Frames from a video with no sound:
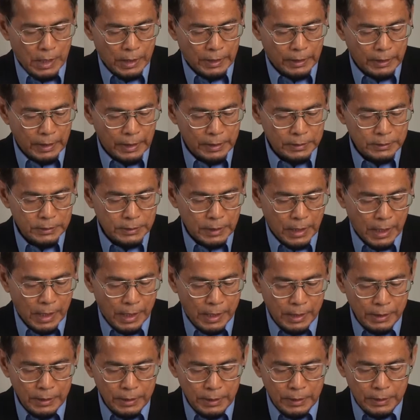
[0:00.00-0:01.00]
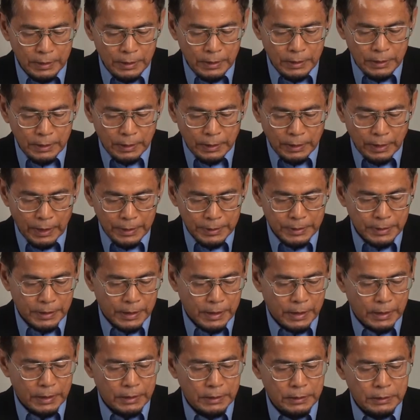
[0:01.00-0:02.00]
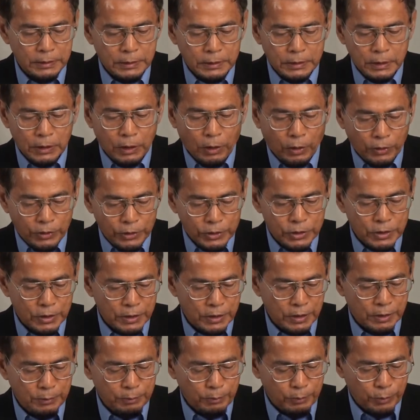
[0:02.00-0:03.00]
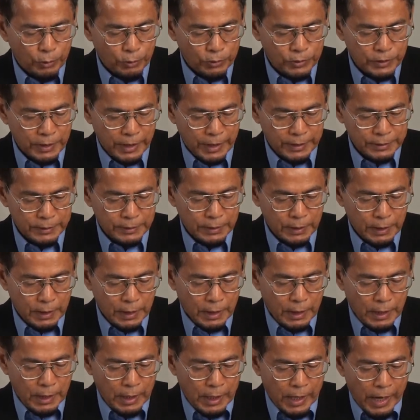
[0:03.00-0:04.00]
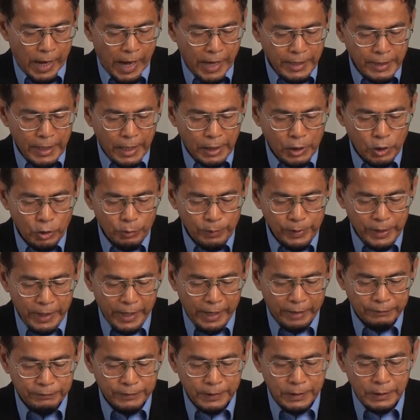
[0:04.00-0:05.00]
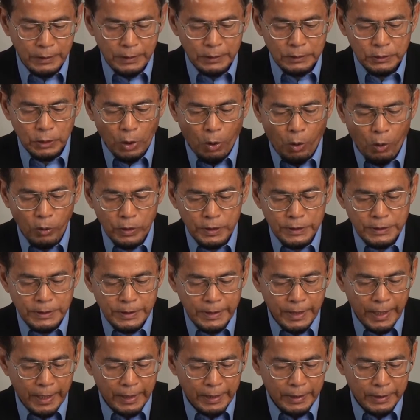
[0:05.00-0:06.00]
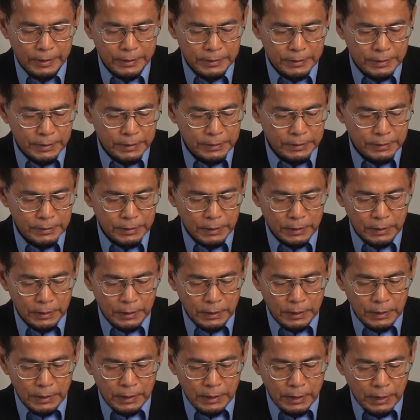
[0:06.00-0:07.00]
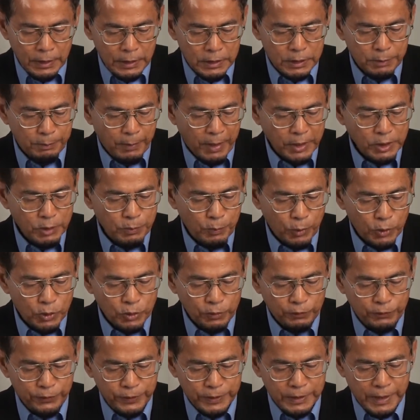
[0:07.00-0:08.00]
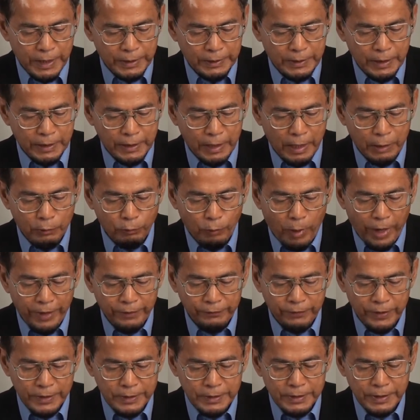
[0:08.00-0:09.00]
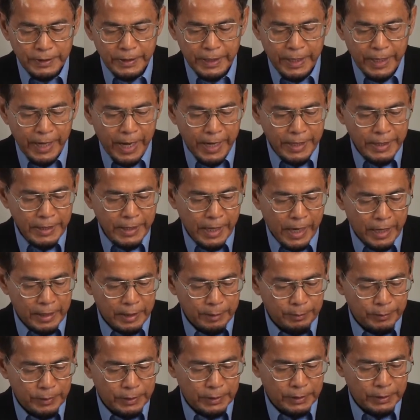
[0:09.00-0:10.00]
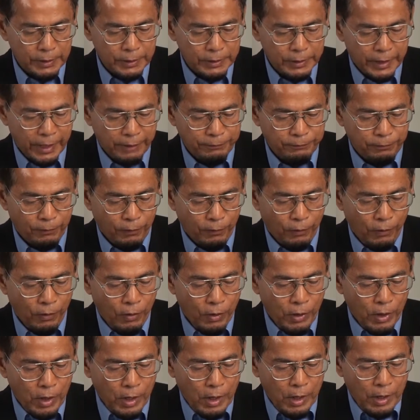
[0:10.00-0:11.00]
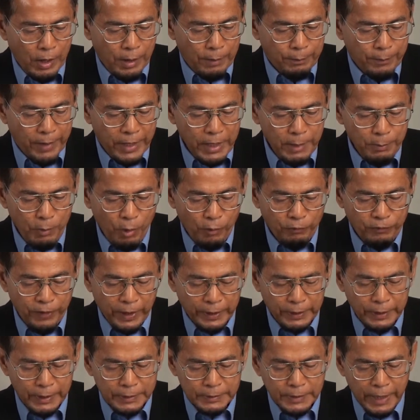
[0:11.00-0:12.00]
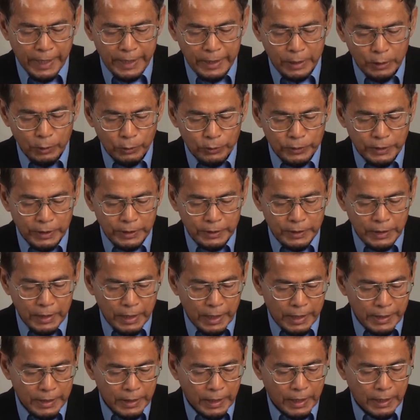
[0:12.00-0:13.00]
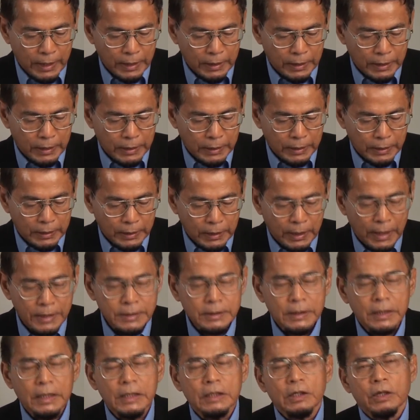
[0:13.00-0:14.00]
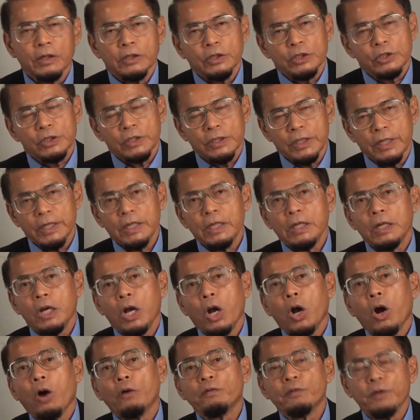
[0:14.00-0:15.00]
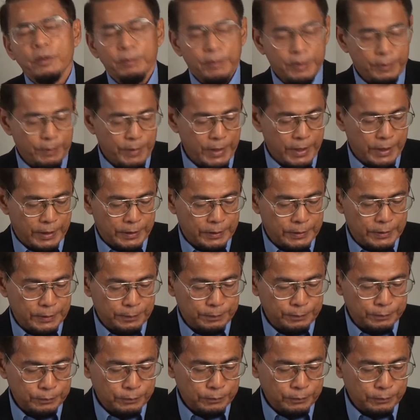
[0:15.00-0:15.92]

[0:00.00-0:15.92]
classical conditioning process. At the human level, the holistic analysis is much more sophisticated and wide-ranging than any animal. Therefore, many more factors are included in the classical conditioning of human beings.